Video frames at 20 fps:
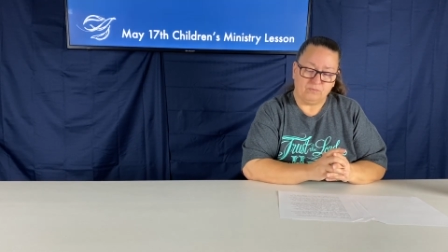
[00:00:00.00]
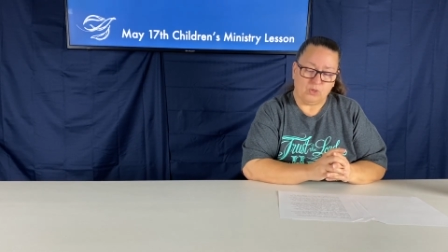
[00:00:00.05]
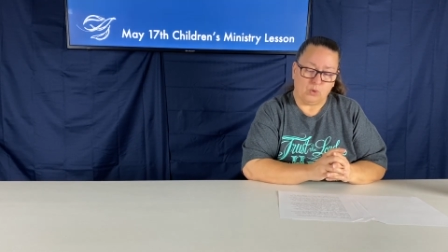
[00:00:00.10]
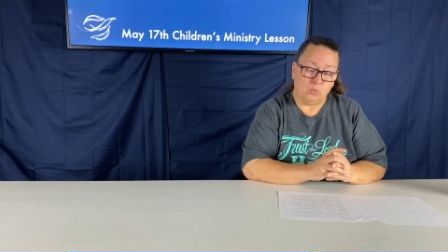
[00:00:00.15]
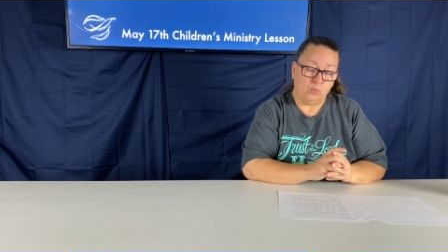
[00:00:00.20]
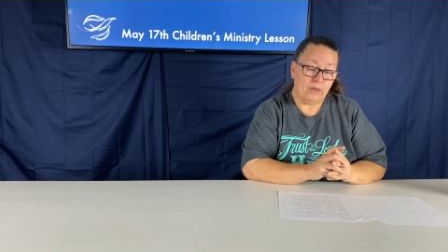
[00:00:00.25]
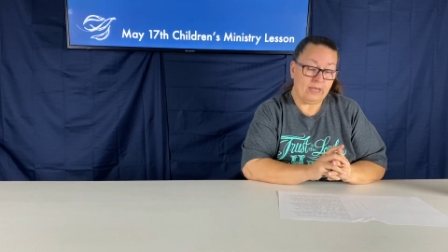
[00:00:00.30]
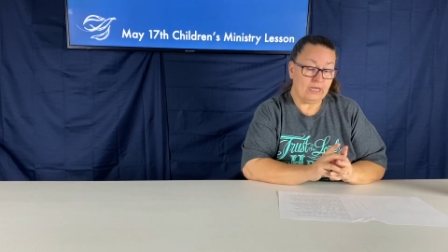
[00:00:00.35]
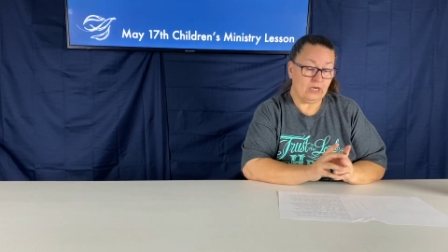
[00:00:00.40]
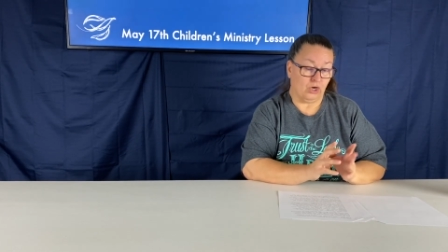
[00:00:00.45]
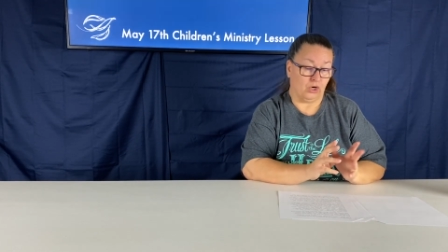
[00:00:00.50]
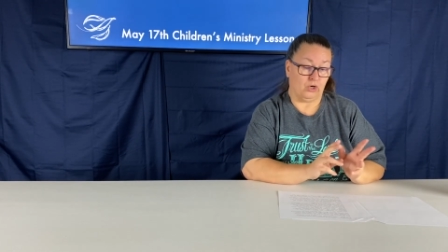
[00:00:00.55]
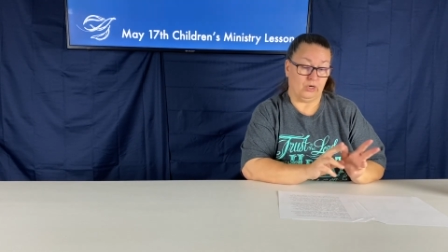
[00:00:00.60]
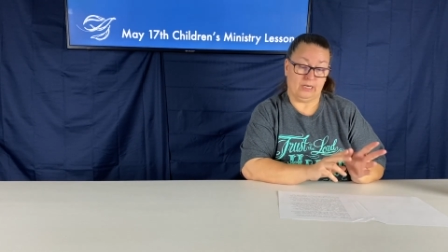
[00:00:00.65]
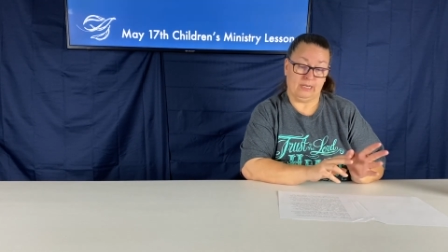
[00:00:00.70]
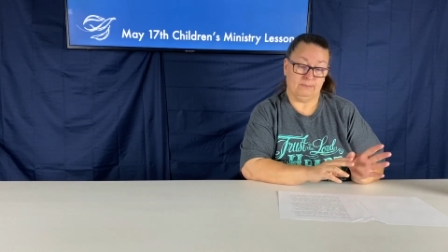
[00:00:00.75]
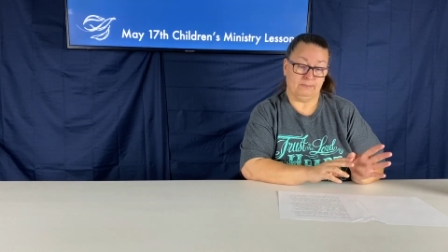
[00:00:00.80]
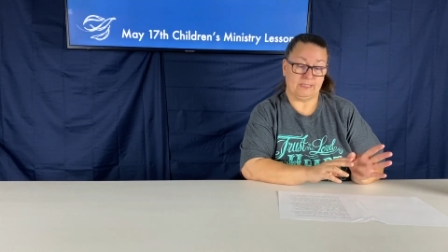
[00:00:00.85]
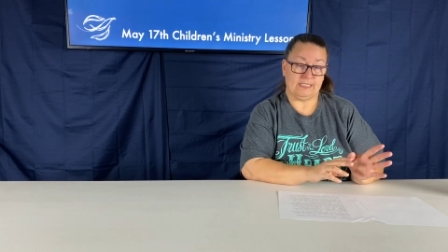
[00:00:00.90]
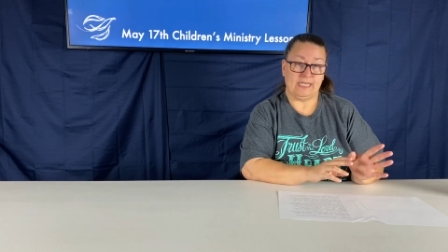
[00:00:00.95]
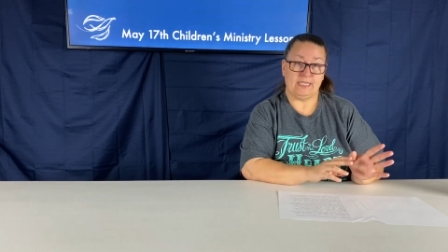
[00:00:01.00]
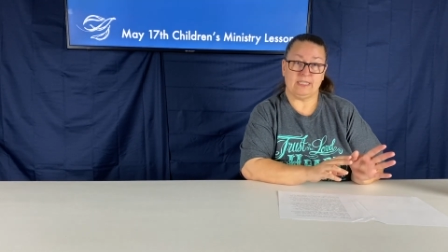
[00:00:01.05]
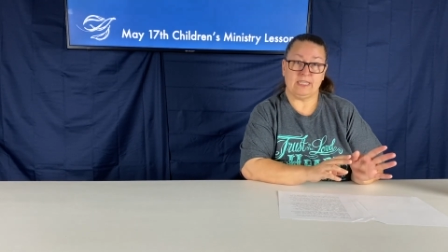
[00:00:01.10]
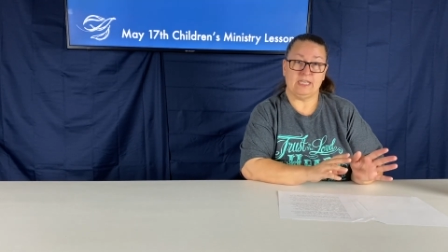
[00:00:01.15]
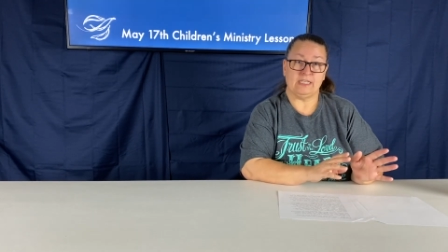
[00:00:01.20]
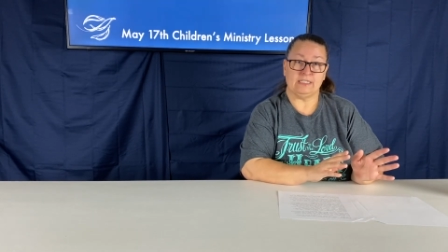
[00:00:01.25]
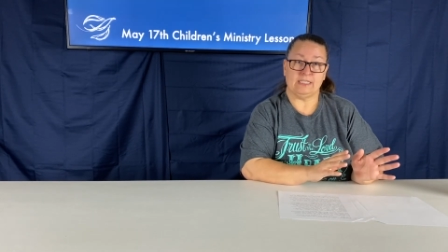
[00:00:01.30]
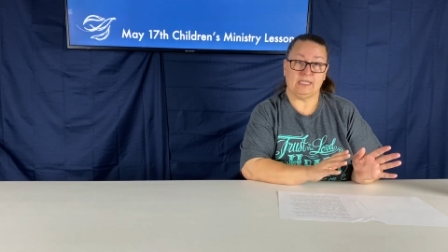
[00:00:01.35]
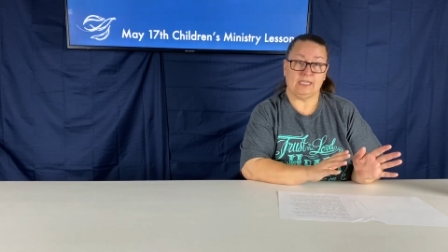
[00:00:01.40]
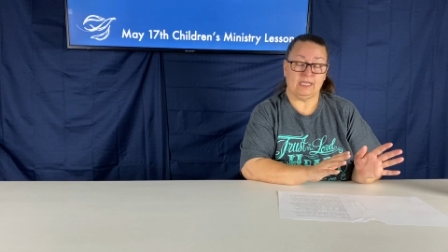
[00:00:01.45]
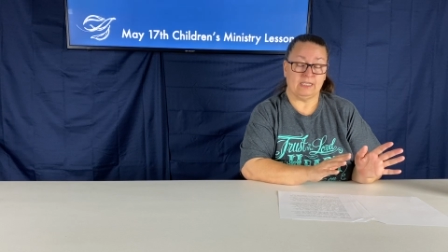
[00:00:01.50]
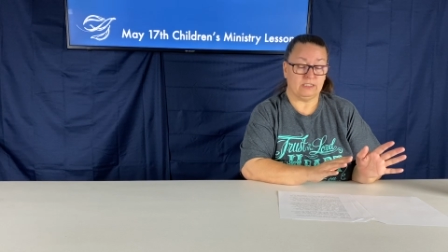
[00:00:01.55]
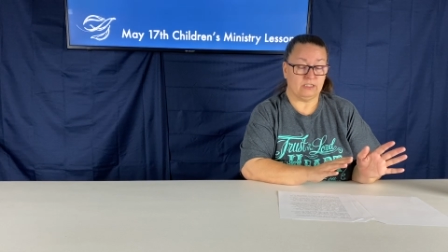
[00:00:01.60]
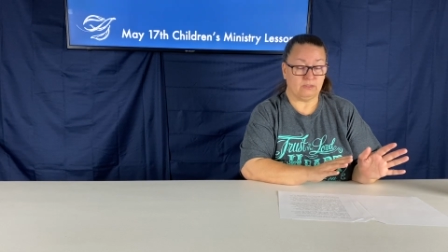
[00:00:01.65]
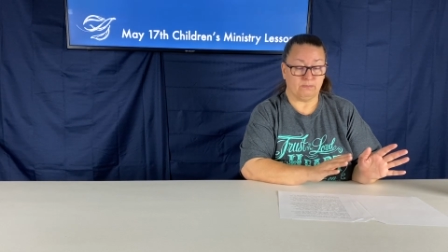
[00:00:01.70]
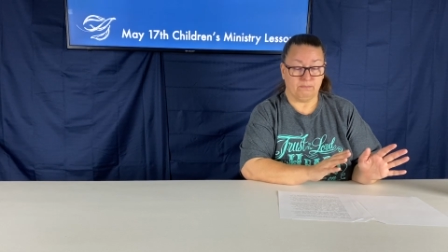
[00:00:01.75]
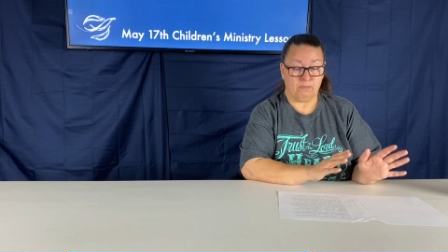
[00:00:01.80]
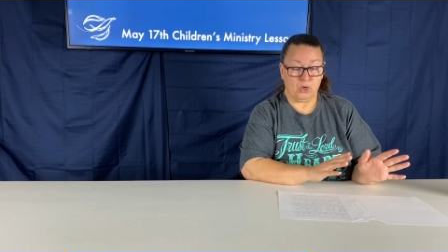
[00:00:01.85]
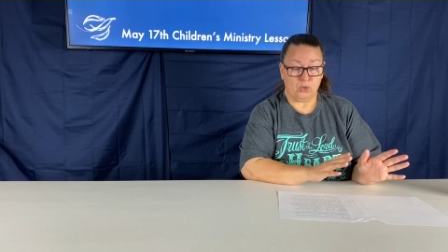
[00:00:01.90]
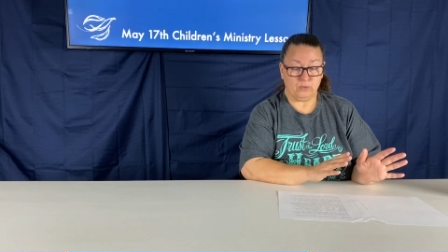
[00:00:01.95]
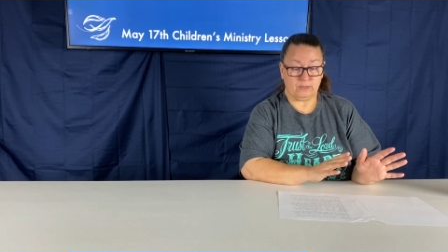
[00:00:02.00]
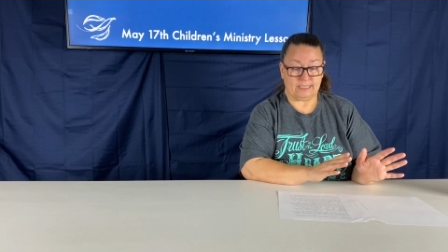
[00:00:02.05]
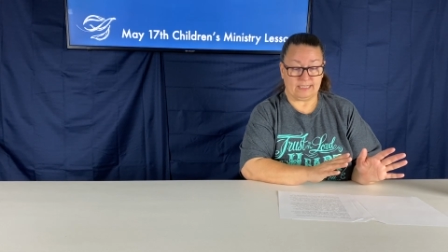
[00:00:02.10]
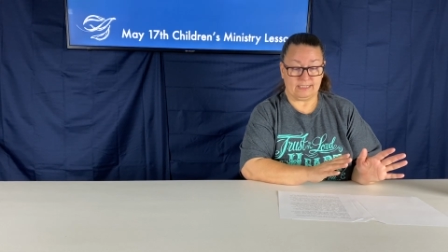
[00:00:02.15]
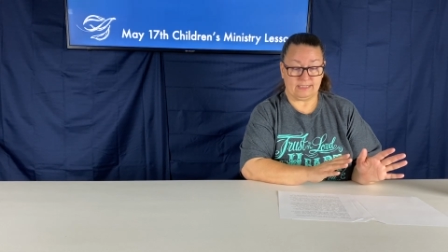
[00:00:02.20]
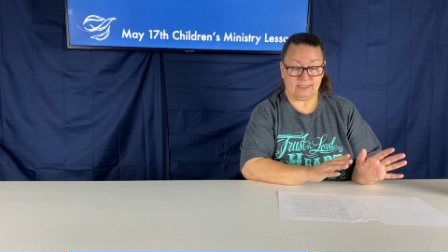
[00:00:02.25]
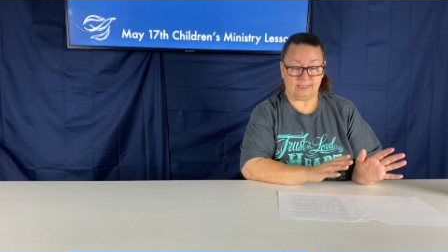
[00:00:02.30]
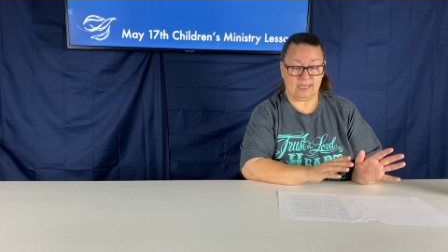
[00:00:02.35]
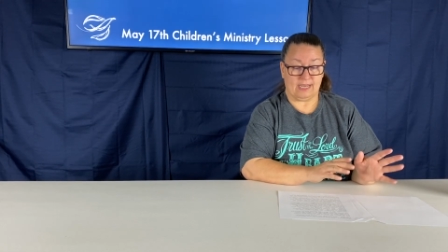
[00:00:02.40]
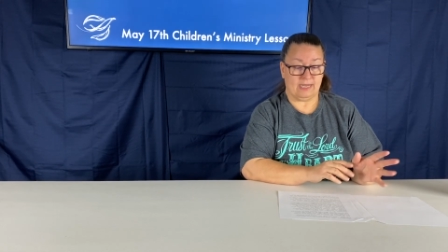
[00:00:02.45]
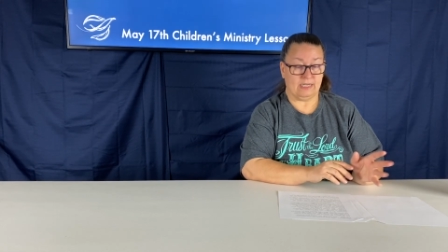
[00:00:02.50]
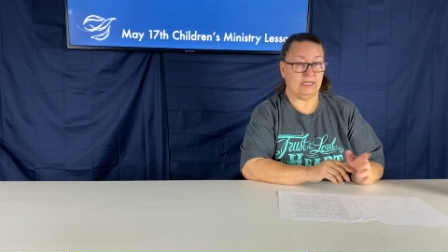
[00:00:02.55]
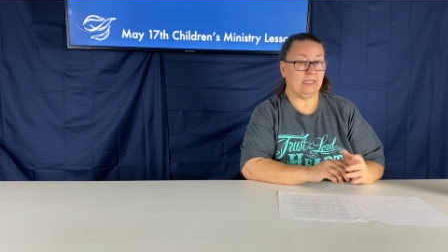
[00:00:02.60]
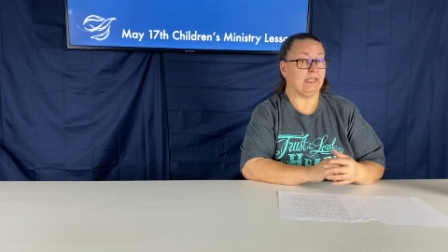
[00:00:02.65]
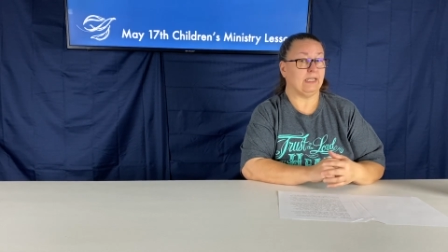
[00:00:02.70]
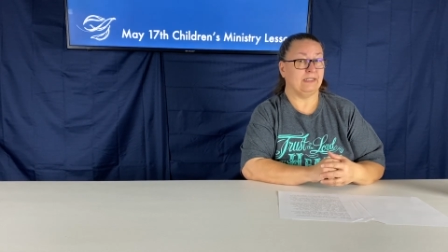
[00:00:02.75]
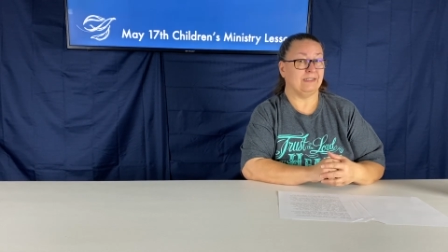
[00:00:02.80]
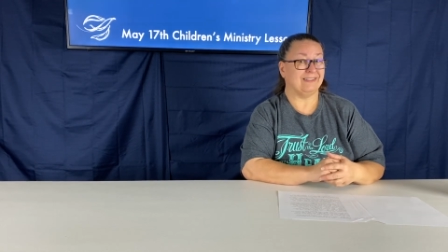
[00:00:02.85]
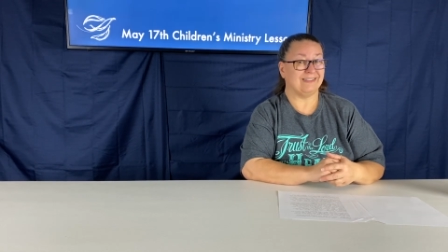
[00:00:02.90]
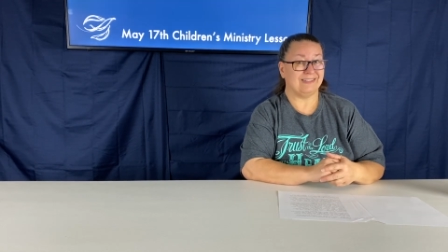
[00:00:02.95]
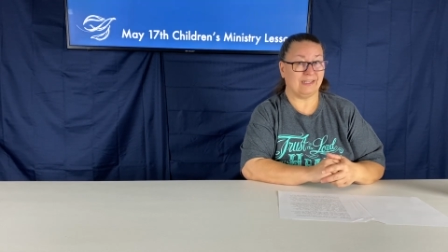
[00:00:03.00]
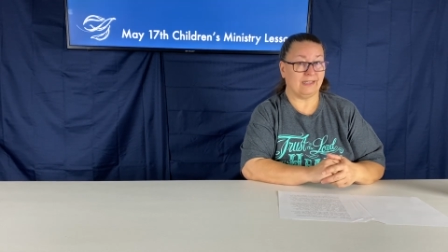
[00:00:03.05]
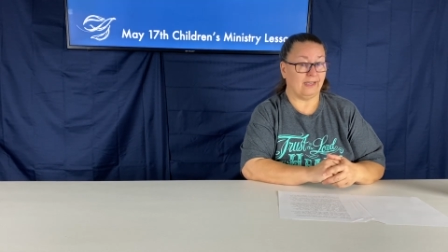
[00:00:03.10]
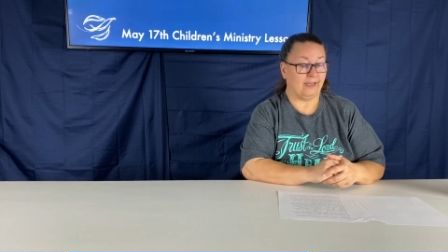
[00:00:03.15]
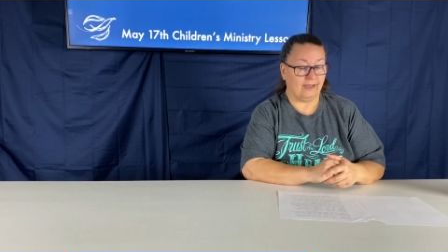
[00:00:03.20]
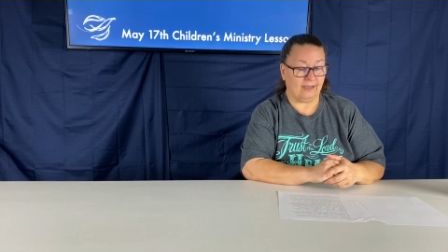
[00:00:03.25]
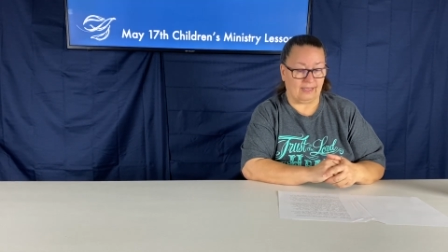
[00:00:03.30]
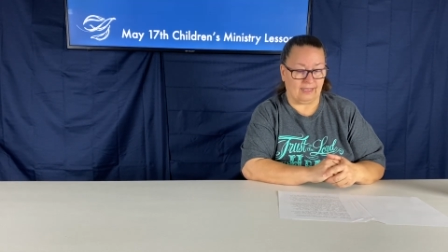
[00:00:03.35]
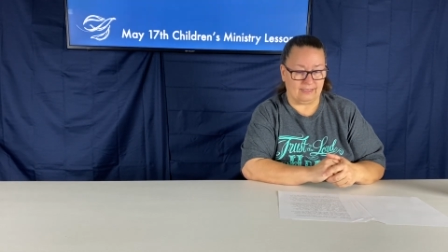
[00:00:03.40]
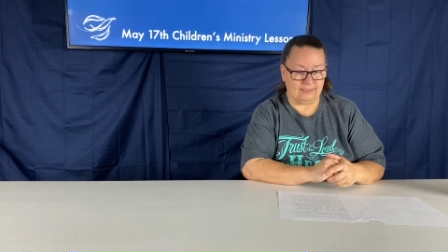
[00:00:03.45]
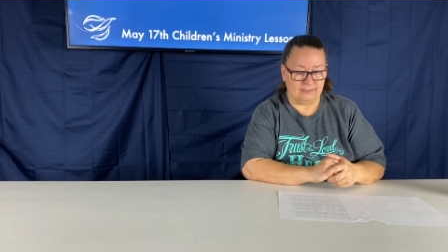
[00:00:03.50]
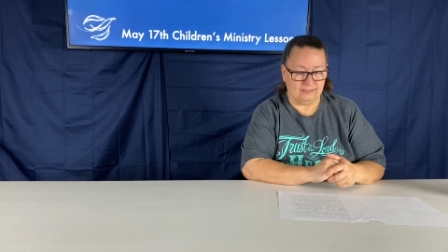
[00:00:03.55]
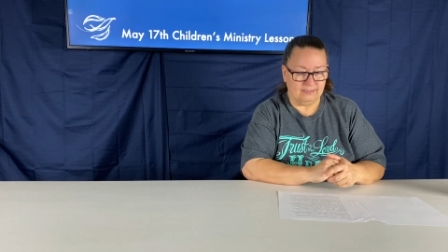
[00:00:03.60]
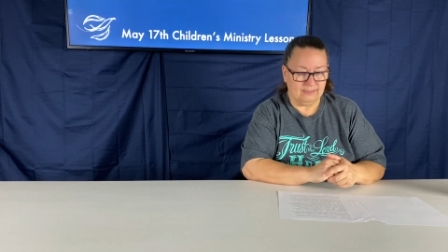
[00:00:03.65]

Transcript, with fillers: We heard him say things against Moses and against God.